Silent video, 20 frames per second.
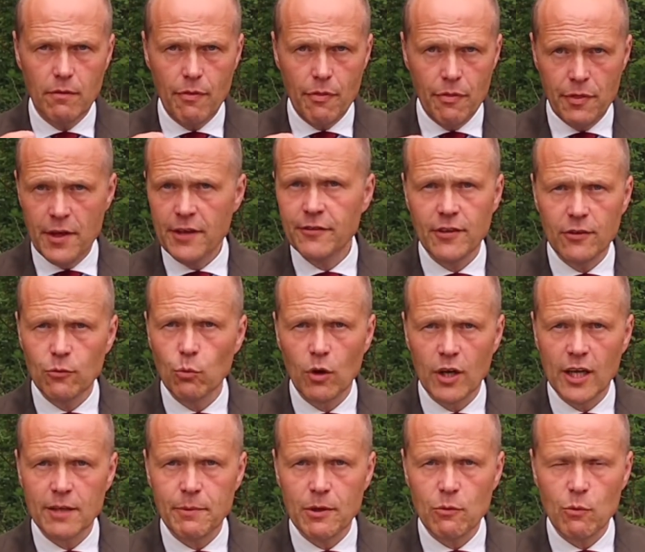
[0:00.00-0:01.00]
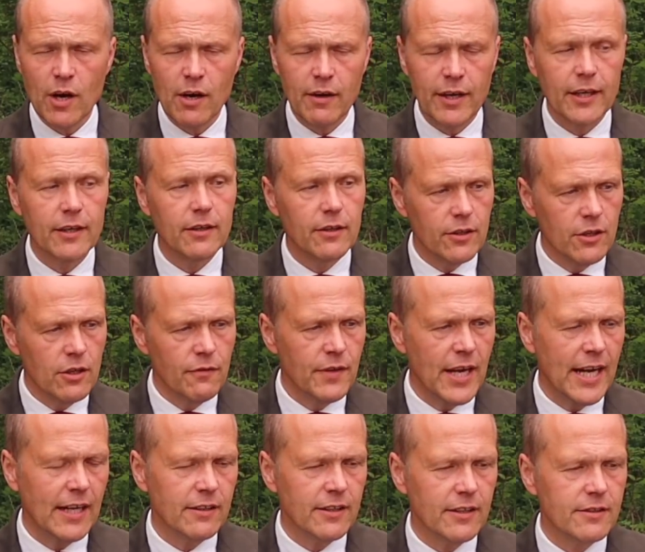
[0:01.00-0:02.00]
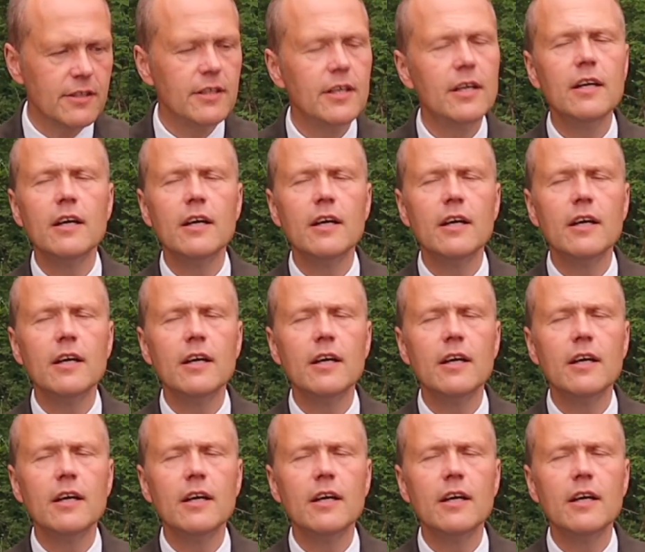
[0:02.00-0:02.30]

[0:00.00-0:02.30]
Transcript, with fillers: this is what I'd be wearing. You've nailed it.